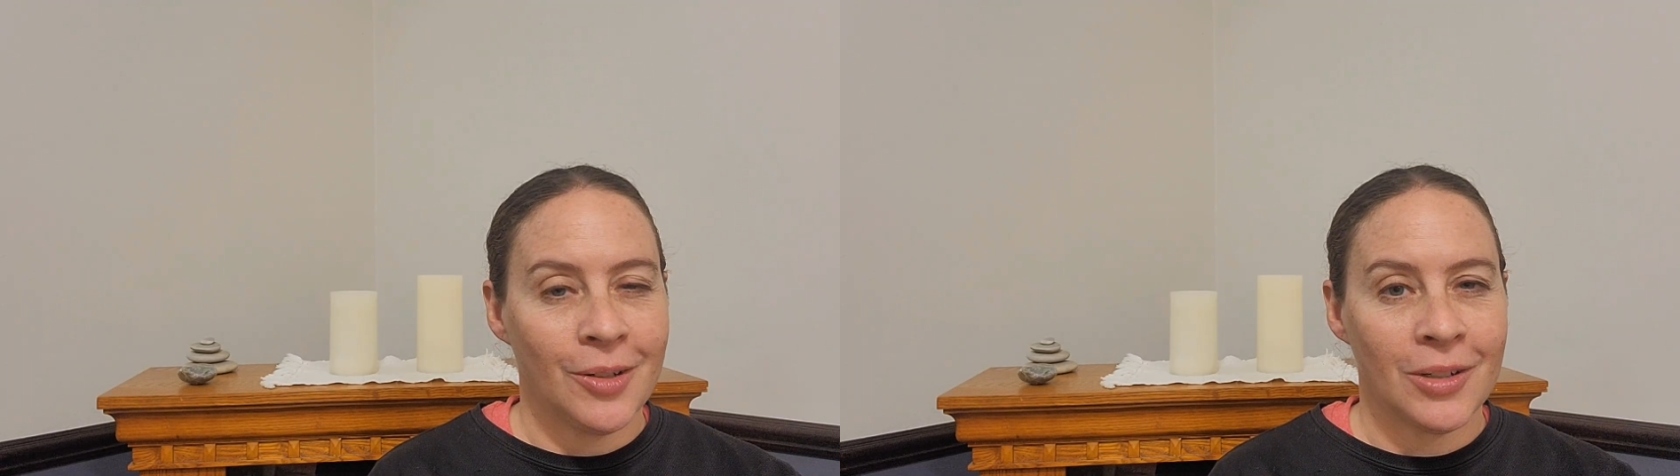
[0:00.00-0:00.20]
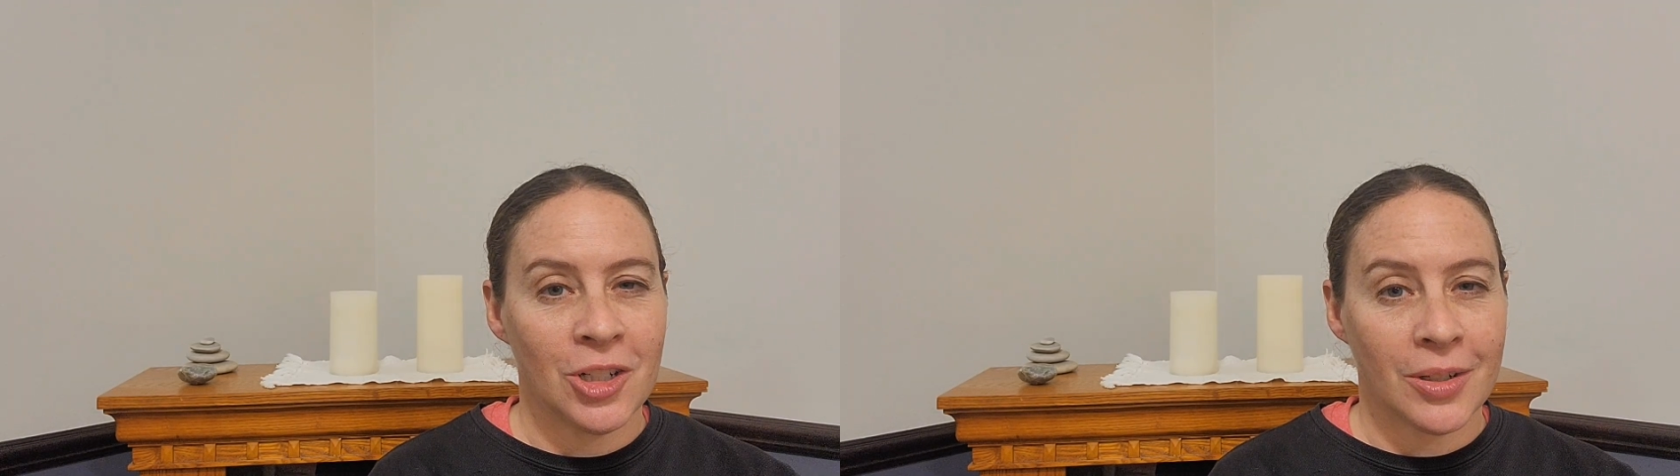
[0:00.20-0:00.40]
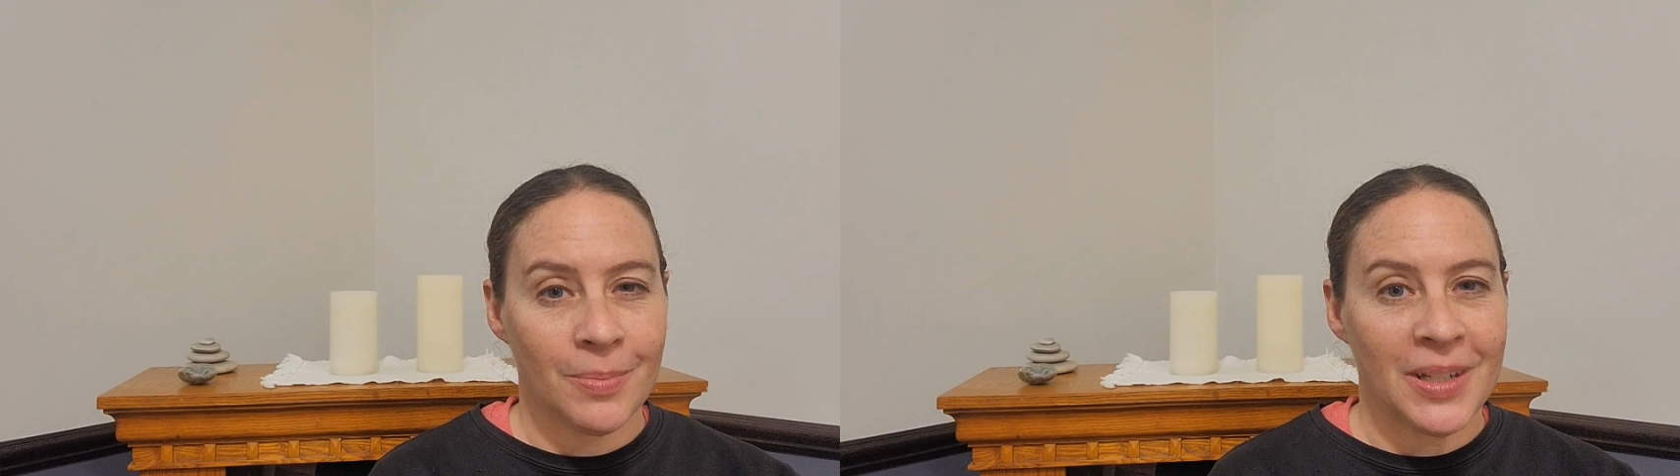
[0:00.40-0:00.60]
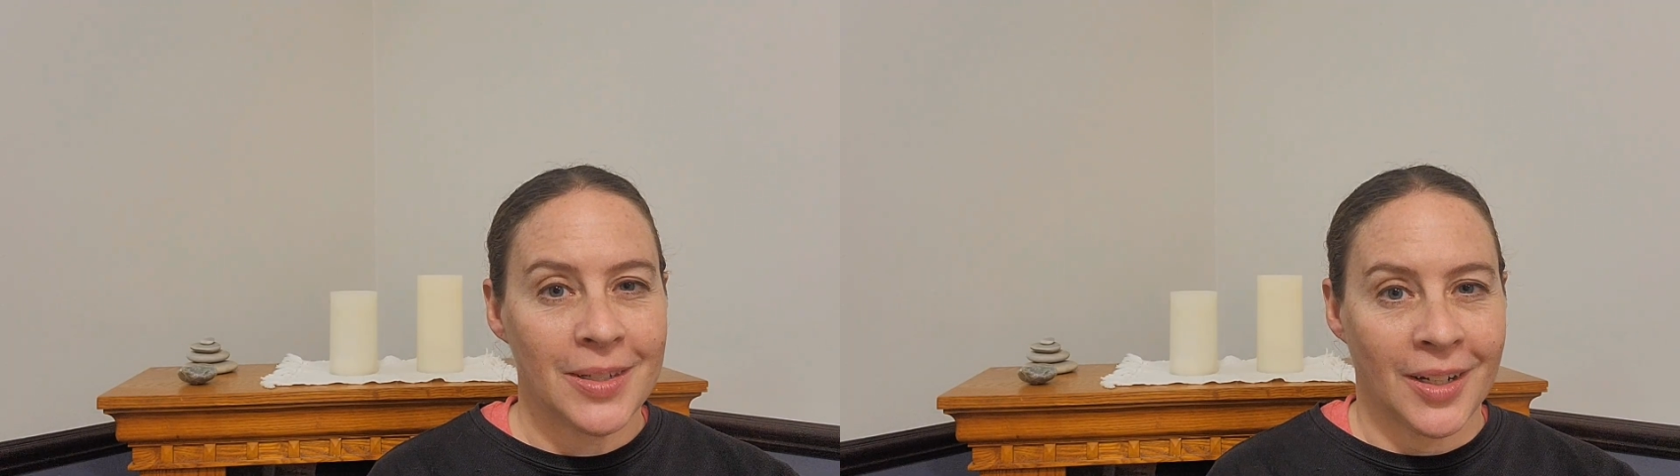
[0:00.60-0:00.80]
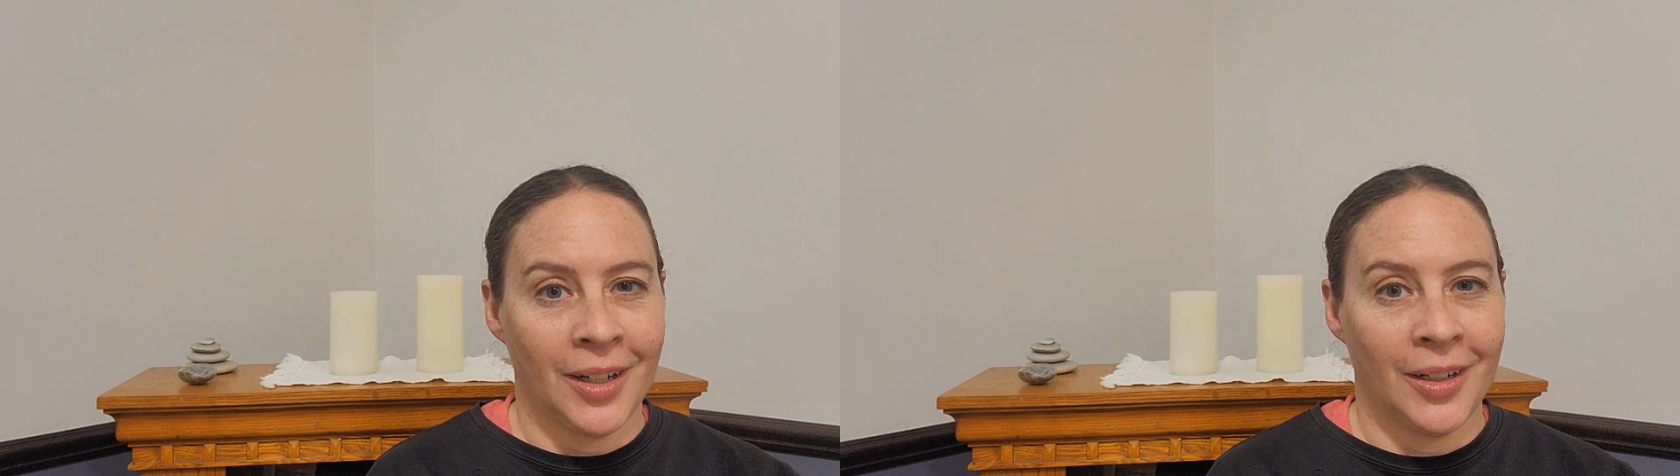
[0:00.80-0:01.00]
You can just be
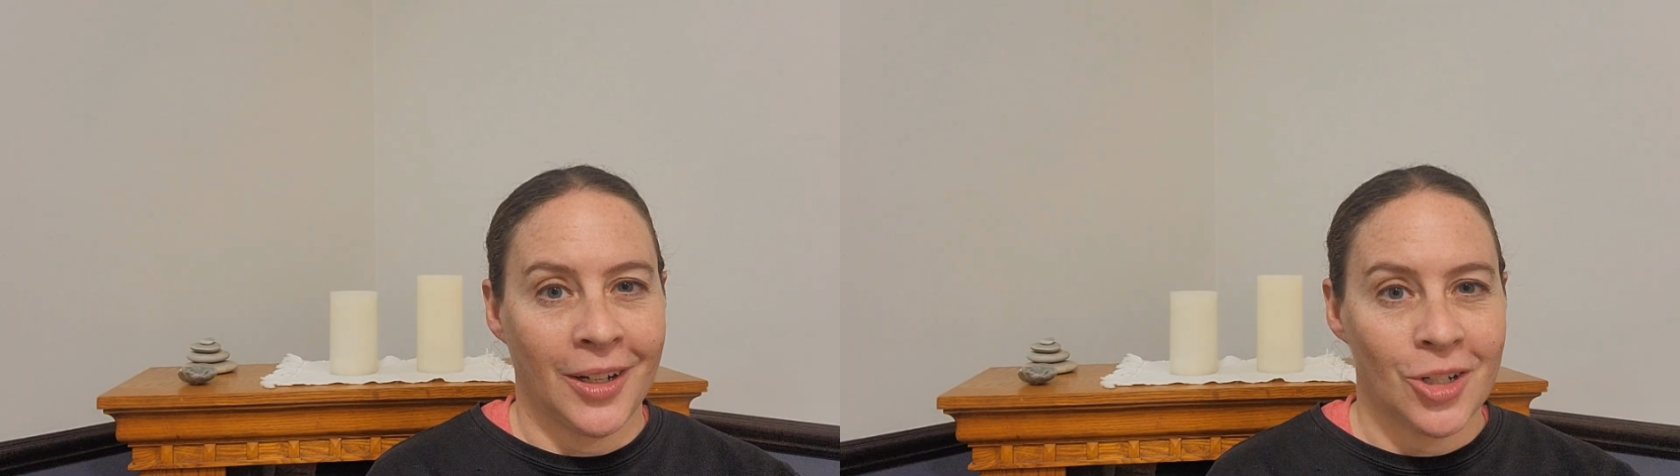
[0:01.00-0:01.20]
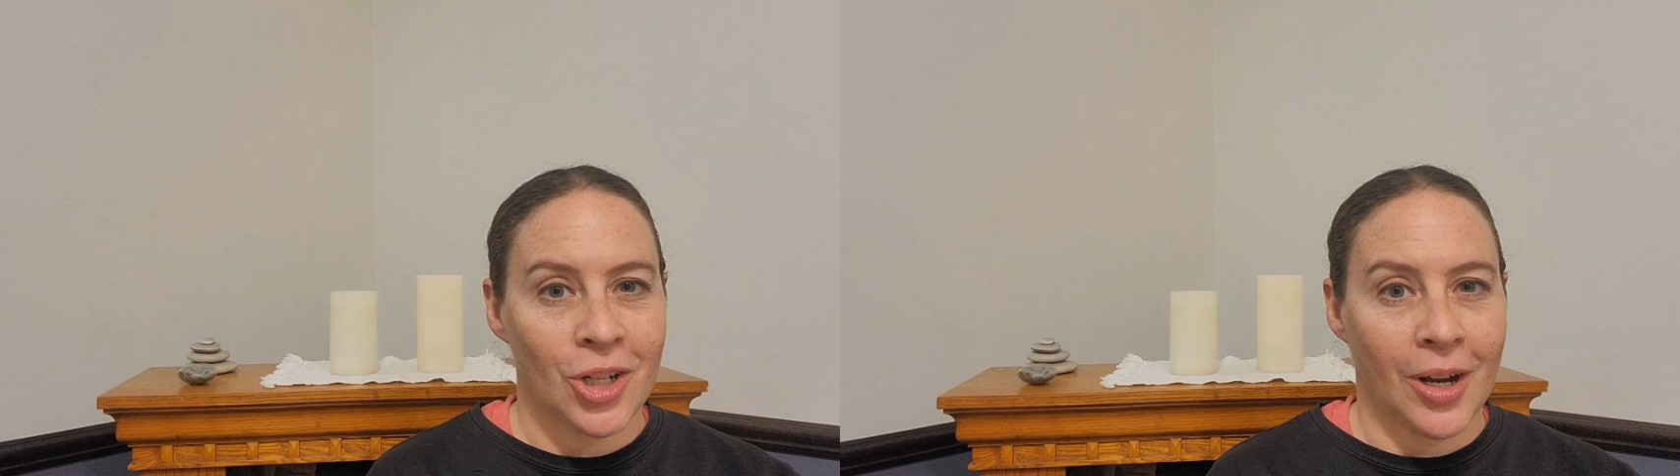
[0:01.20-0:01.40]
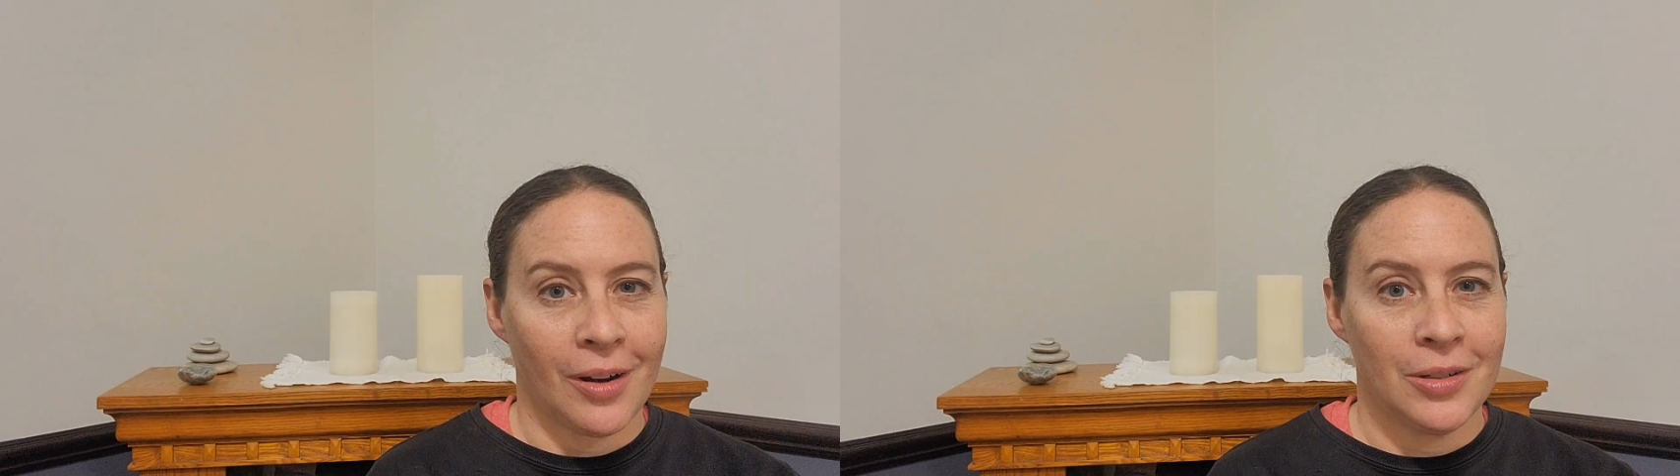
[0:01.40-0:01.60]
sitting in a chair